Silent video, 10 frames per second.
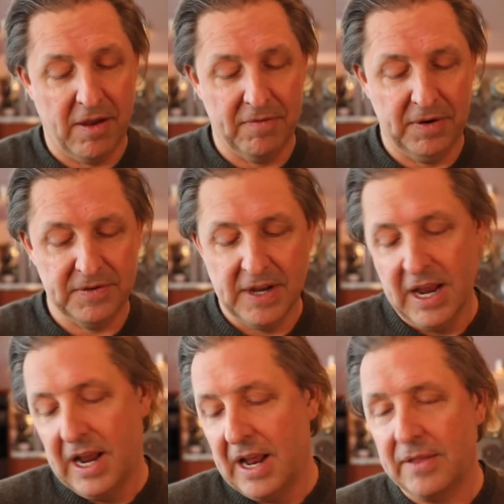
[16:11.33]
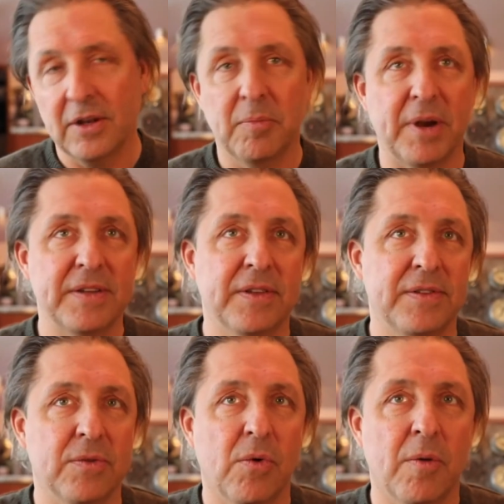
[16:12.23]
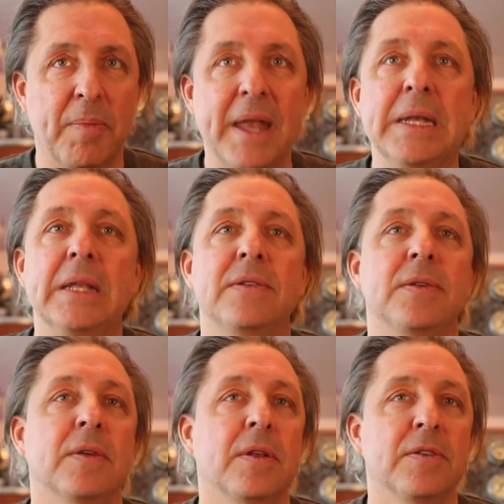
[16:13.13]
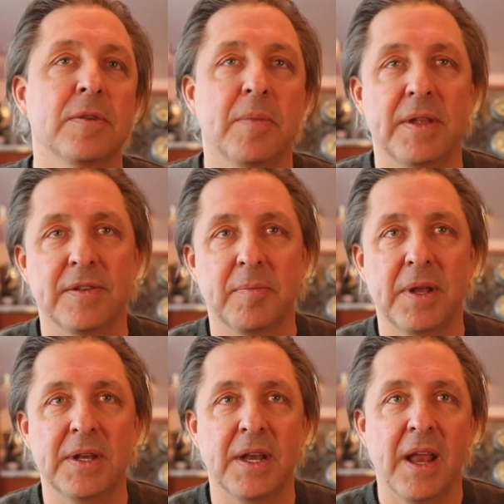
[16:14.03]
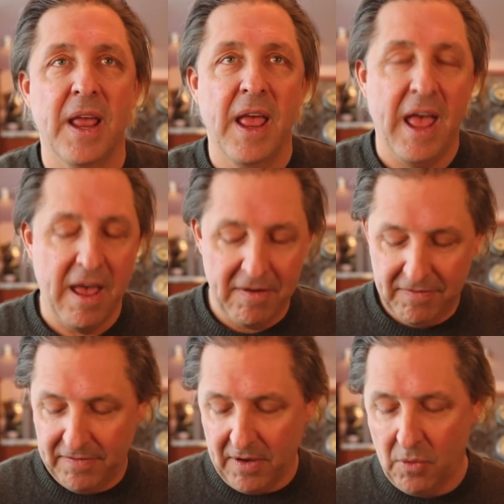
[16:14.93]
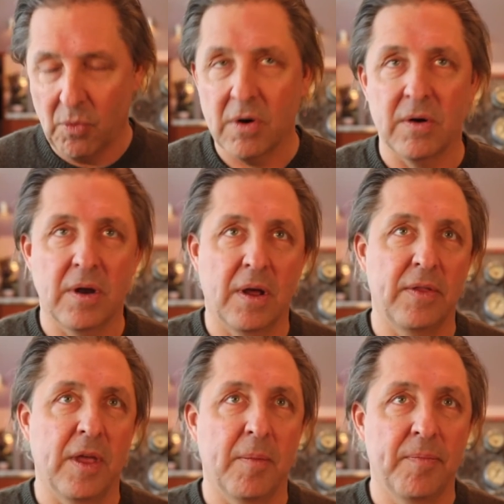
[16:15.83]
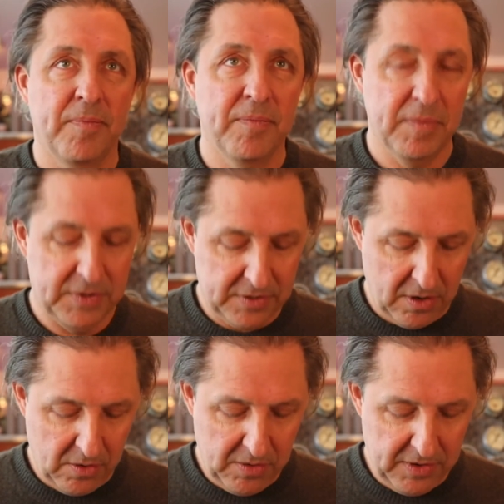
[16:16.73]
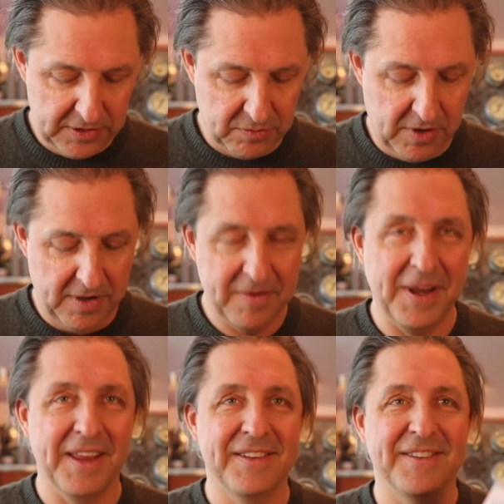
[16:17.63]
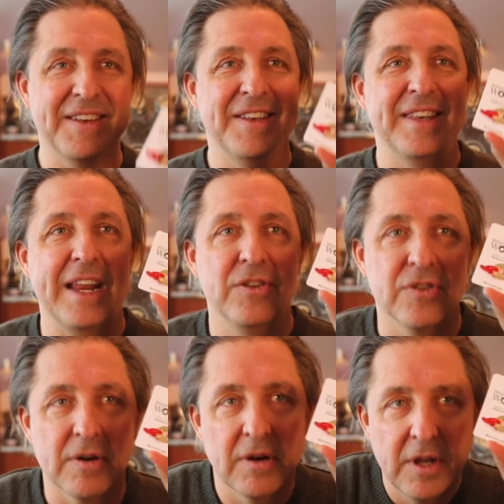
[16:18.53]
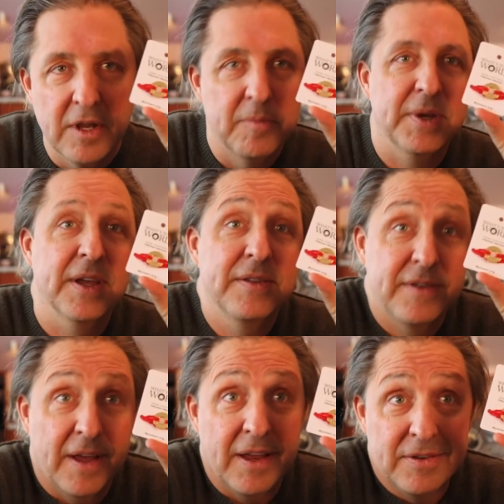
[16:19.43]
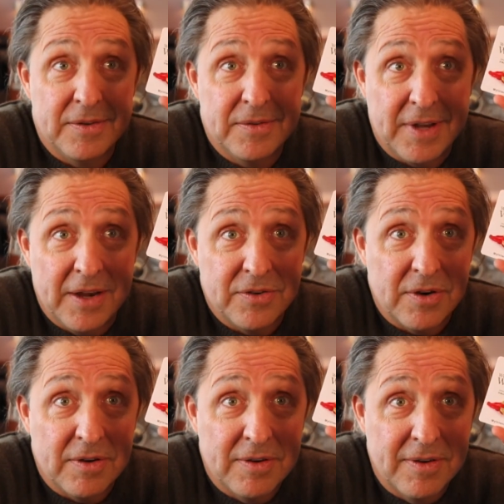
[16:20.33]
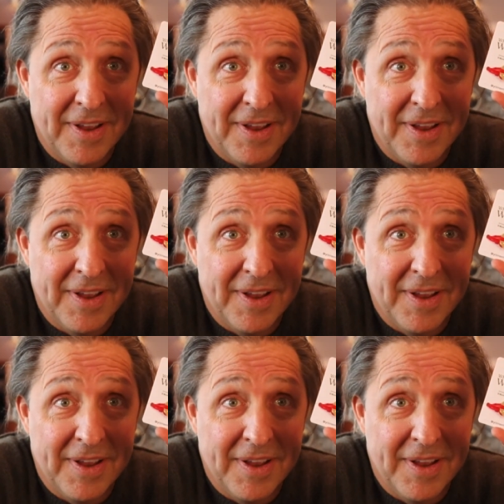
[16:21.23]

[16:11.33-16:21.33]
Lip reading: conference. And little bracelets or pendants, you can use them as a pendant, have a word on them. So this one is danger, because I choose danger.